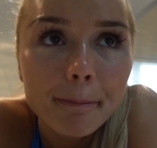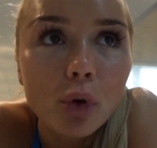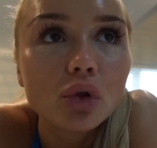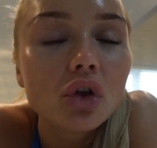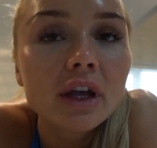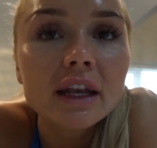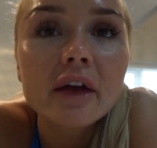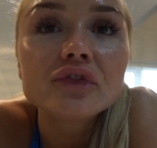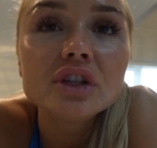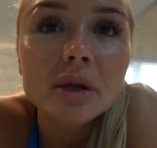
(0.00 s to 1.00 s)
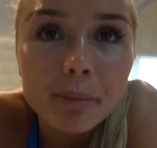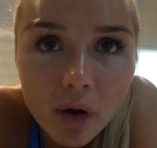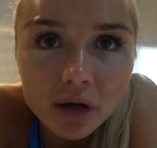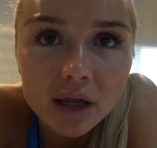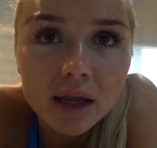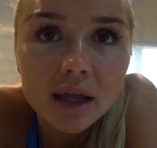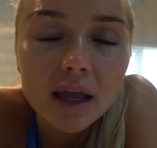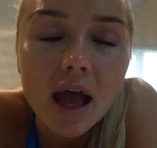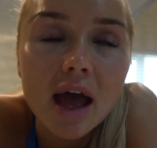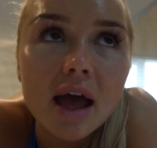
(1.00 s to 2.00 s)
but looking after your
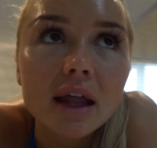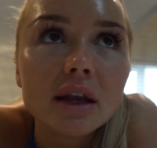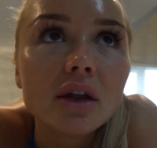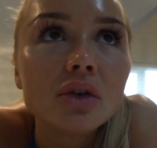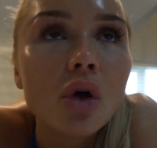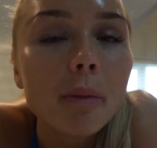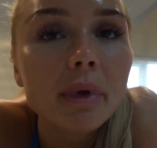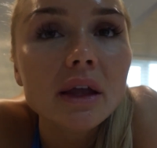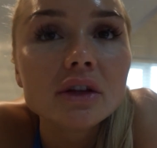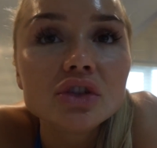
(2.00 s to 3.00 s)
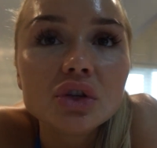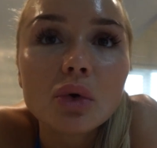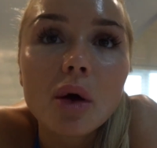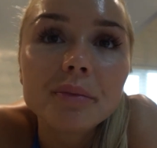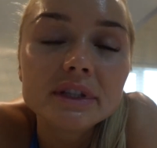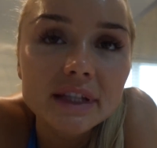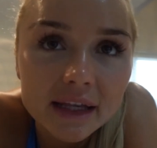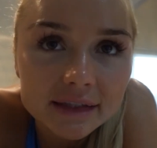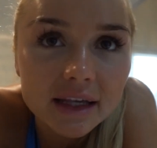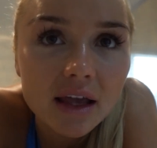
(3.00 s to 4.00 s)
body and not being too
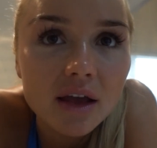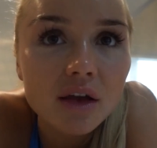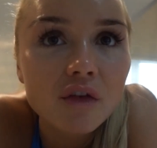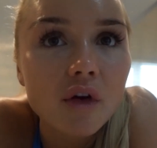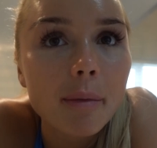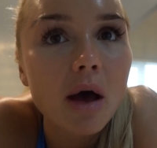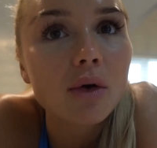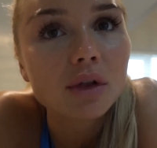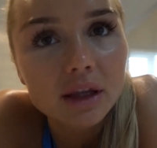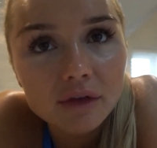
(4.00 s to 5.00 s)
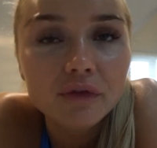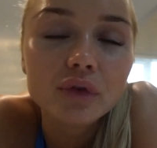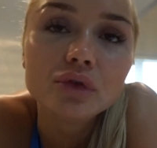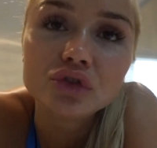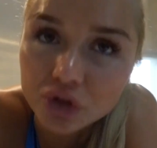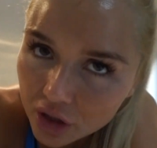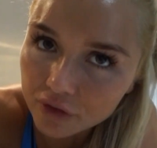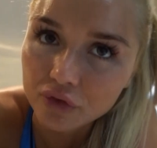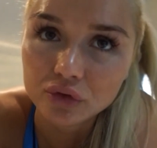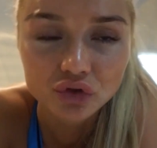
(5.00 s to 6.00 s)
obsessive about clean foods,
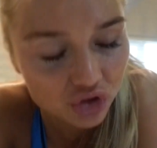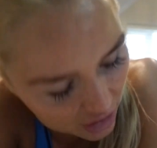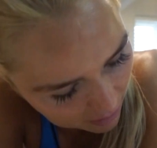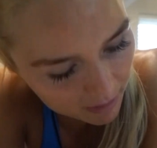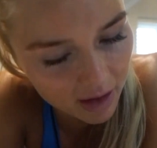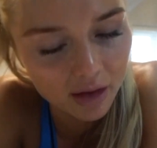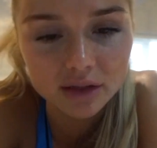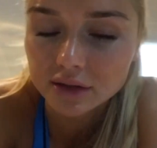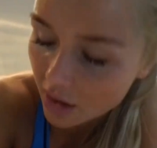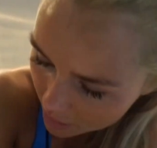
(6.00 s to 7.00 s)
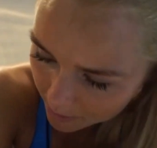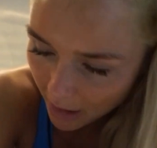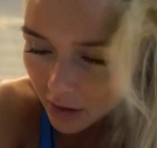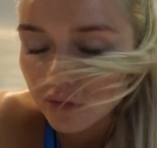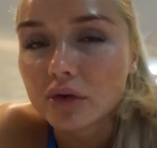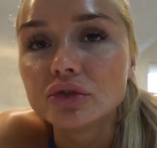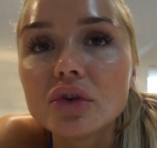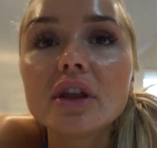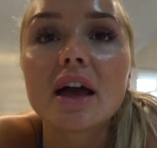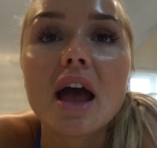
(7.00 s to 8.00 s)
dirty foods, cheat meals, counting macros,
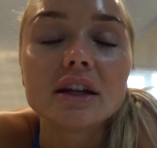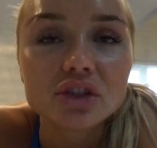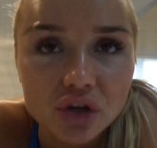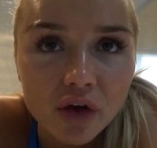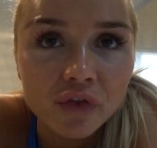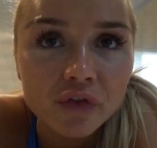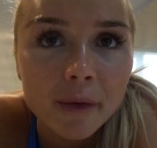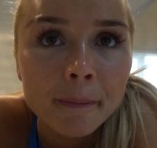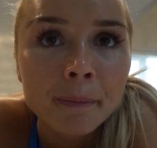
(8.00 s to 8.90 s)
all that kind of stuff.